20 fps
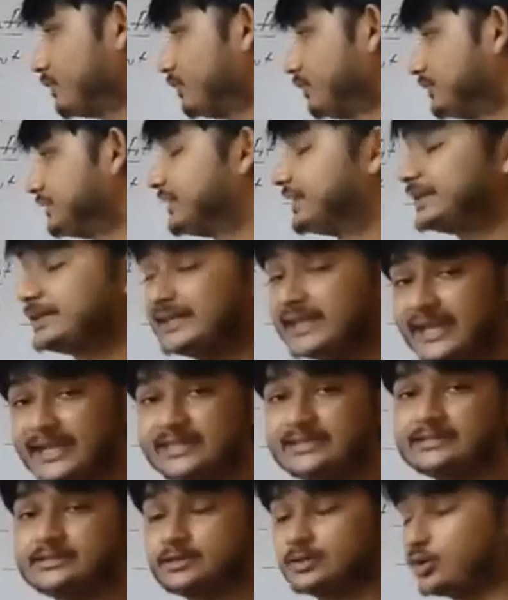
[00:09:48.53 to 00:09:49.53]
The
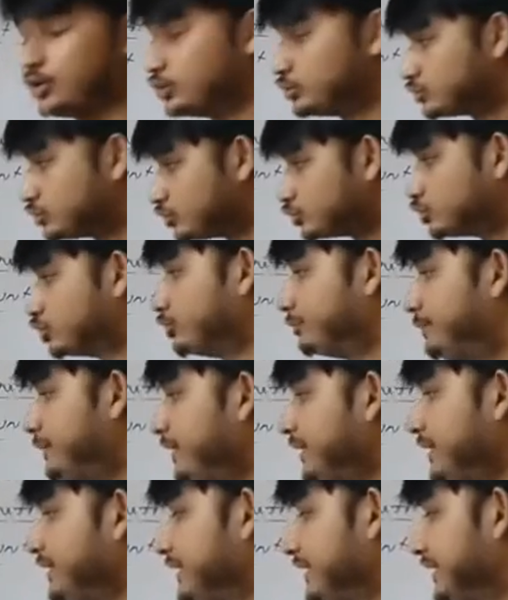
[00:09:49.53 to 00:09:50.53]
taste also should
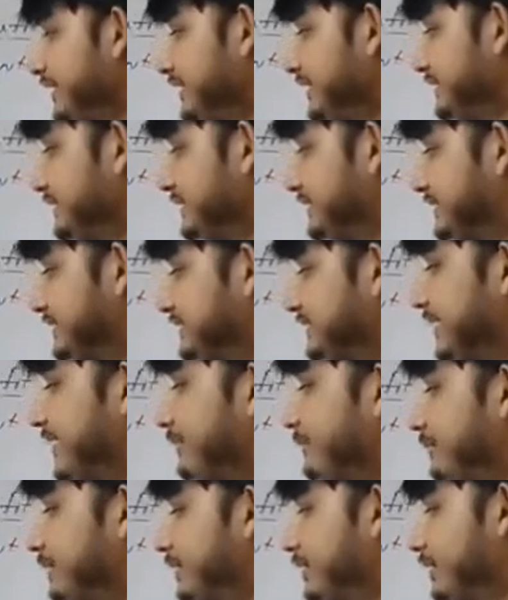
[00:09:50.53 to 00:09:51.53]
be
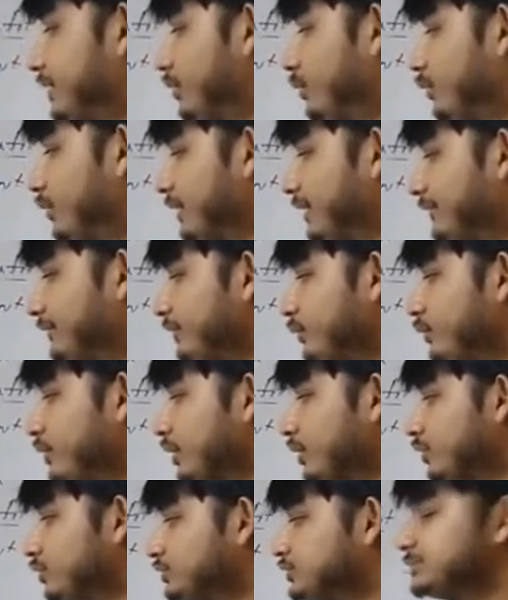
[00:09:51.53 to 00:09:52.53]
same. Whenever we
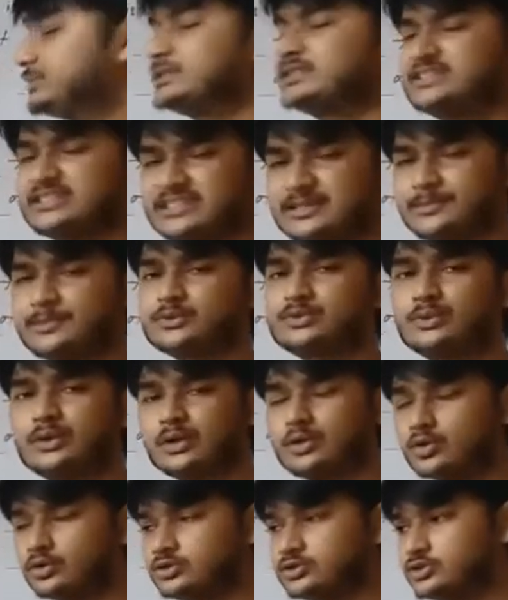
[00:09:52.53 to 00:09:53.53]
are consuming, say suppose we
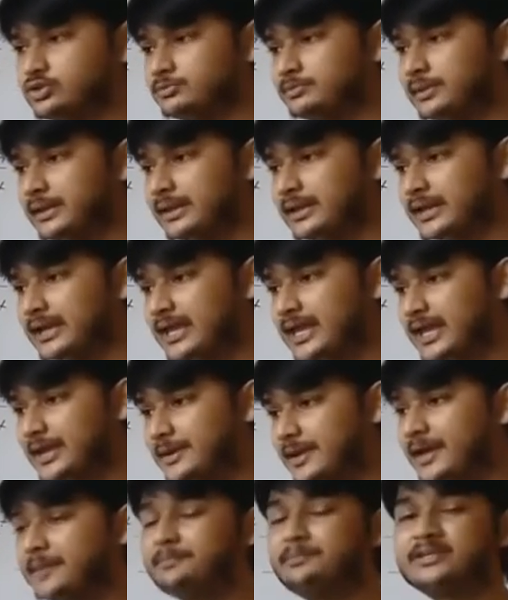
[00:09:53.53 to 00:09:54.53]
are consuming
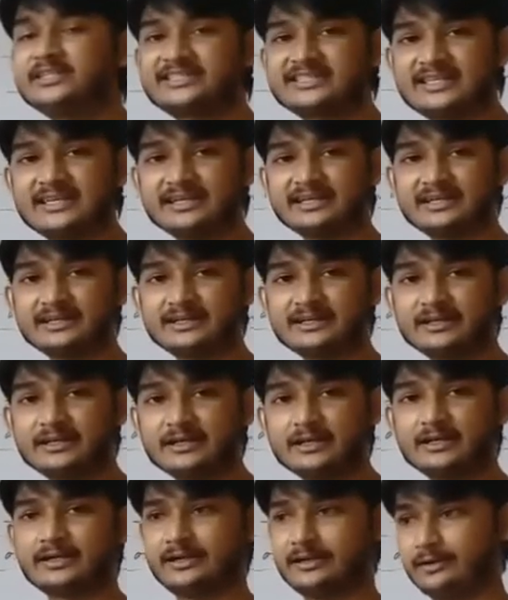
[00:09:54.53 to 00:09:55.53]
a biscuit.
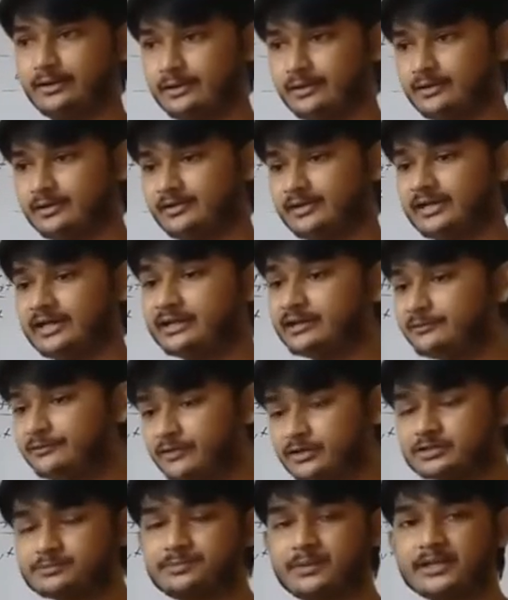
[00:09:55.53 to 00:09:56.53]
At the
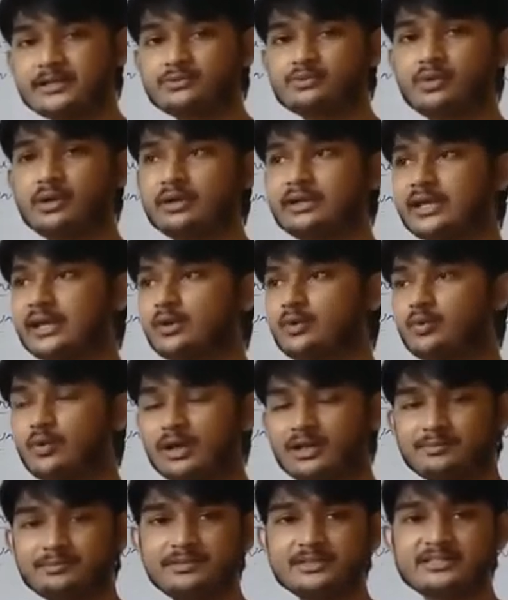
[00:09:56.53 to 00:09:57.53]
first place, we will take
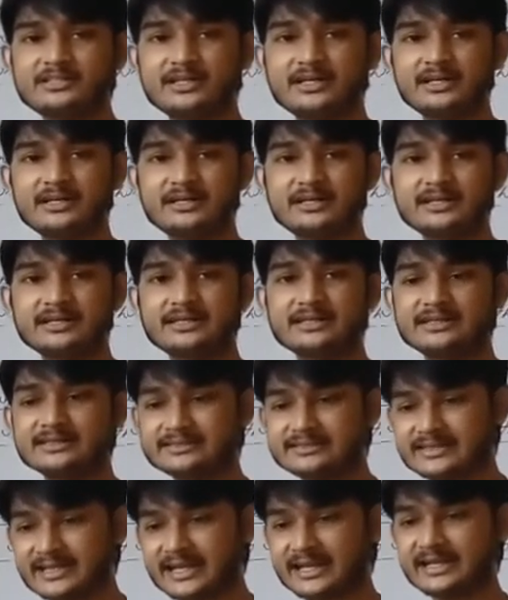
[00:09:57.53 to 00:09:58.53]
one biscuit
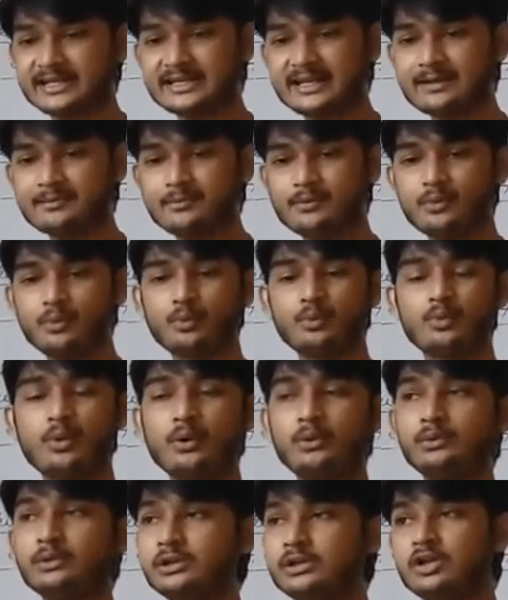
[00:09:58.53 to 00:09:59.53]
second time
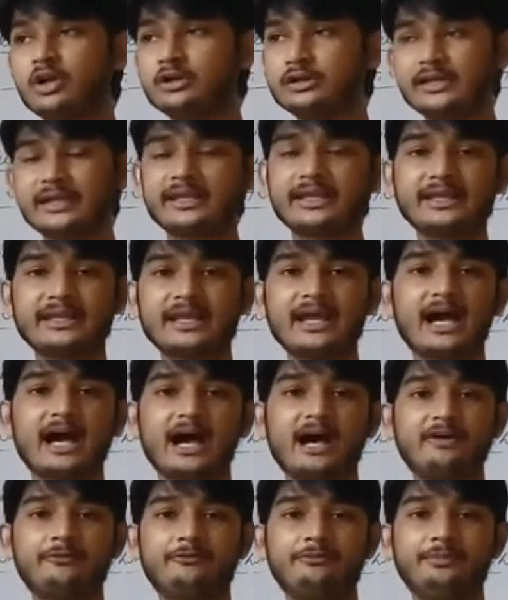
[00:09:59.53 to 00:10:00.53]
we will not take any
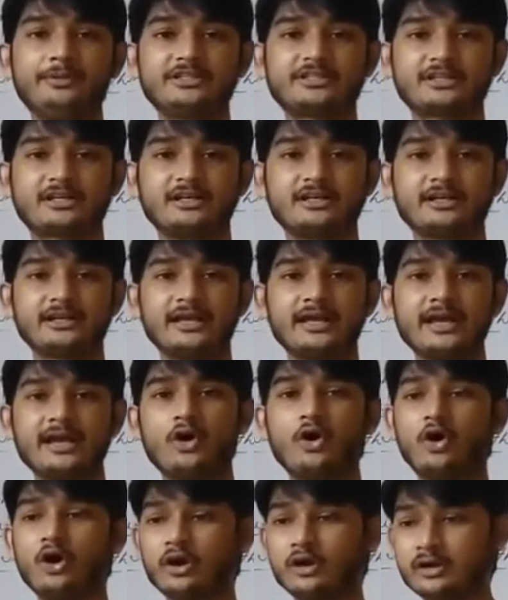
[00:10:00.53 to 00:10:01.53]
half biscuit,
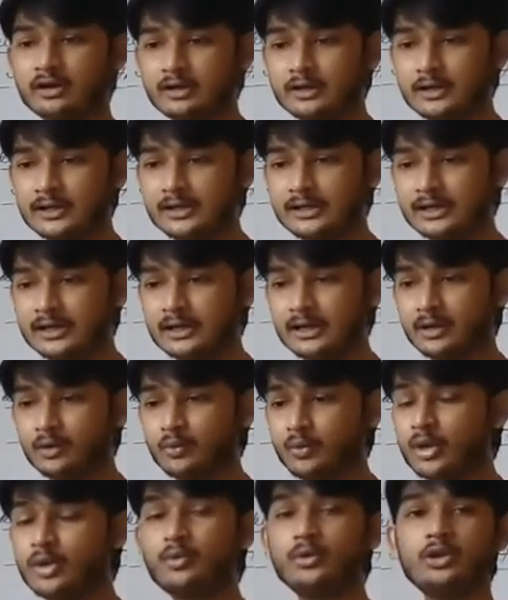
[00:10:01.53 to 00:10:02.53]
or we will